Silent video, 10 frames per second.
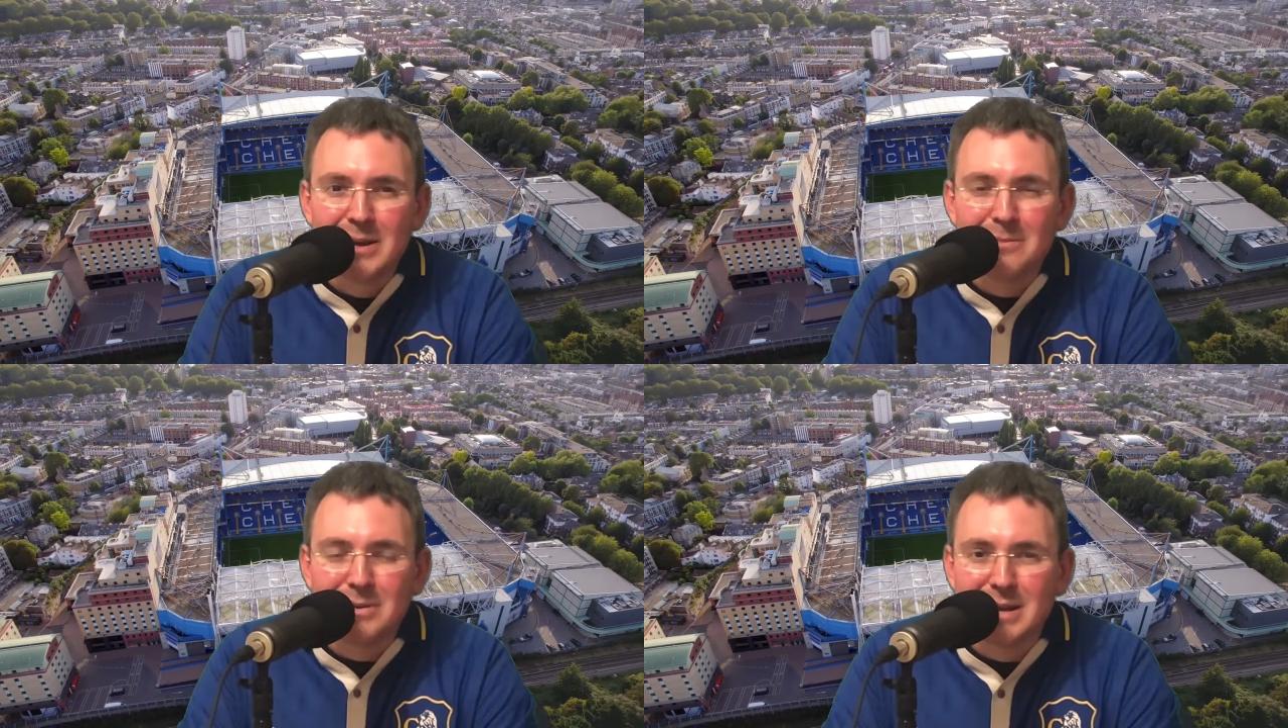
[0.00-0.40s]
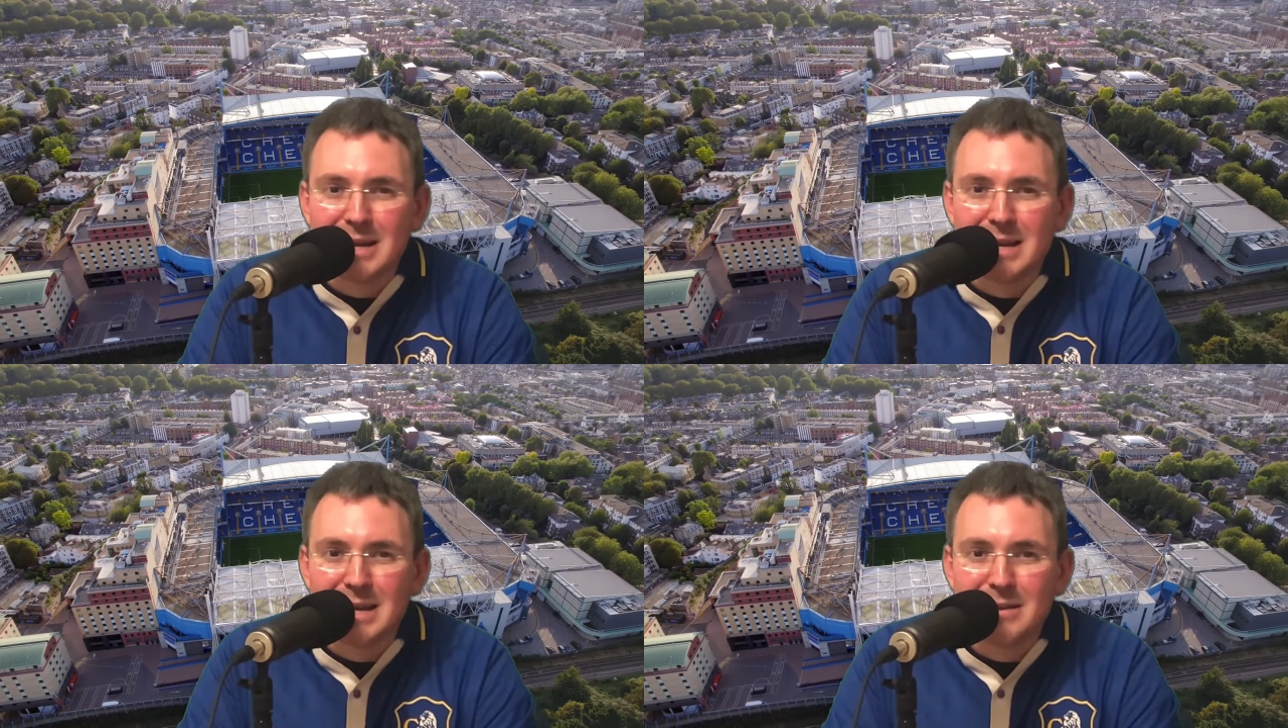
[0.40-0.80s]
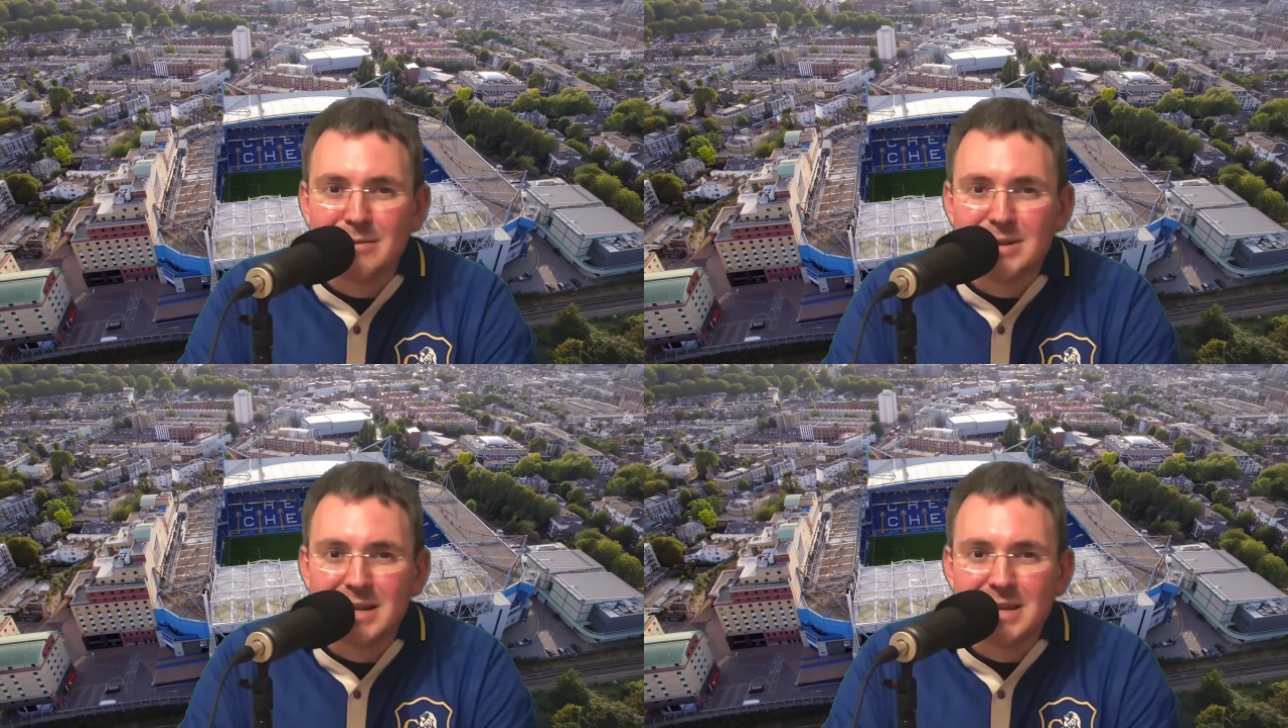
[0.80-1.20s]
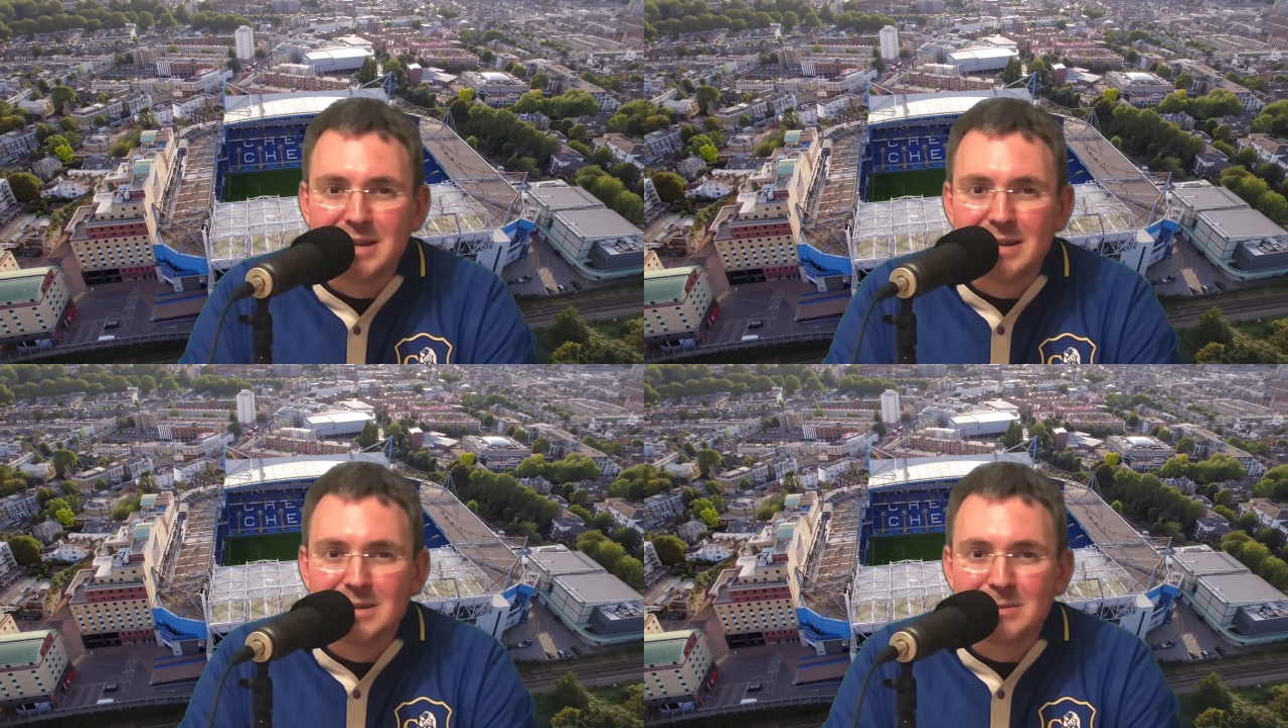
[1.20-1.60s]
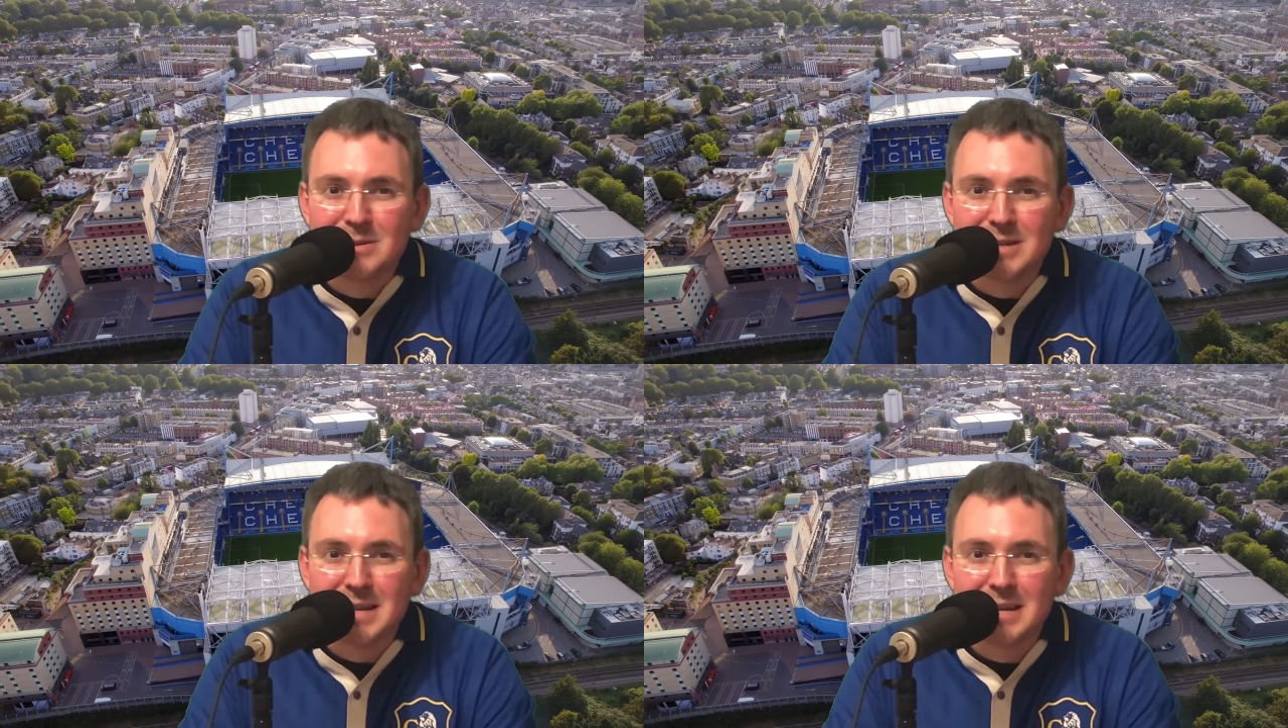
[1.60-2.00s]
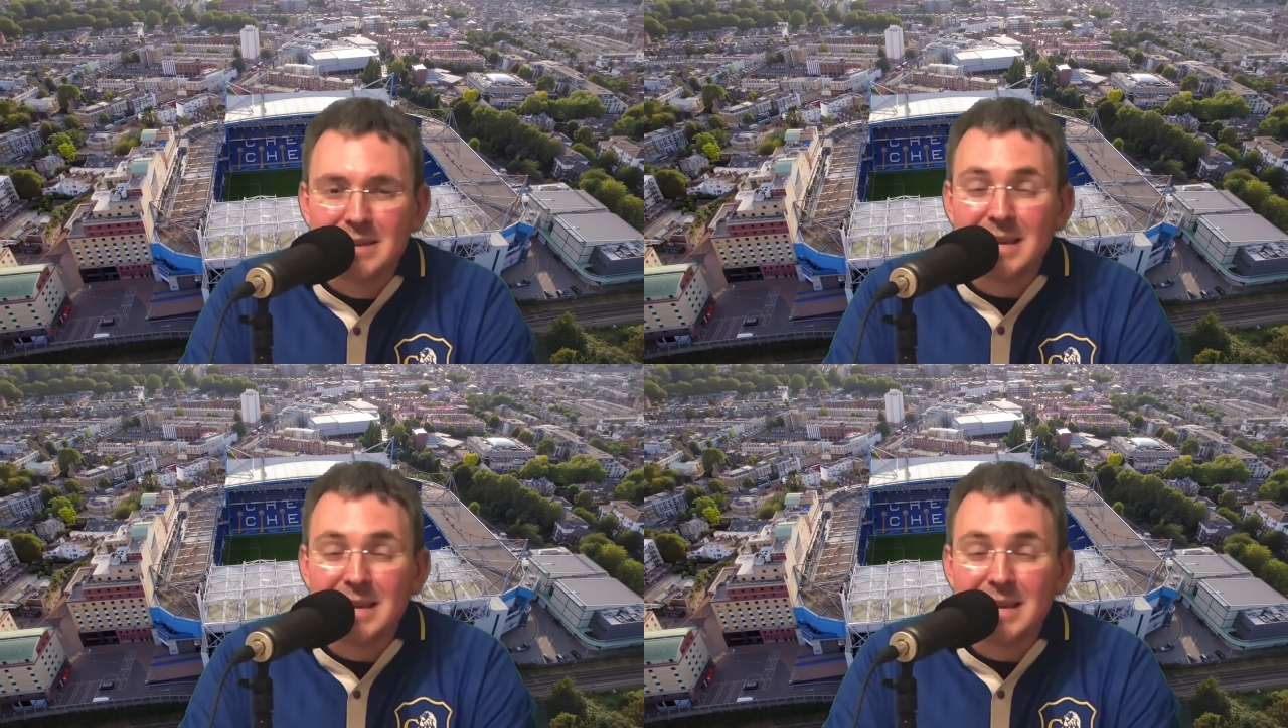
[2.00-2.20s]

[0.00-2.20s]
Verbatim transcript: completely ridiculous, wasn't it?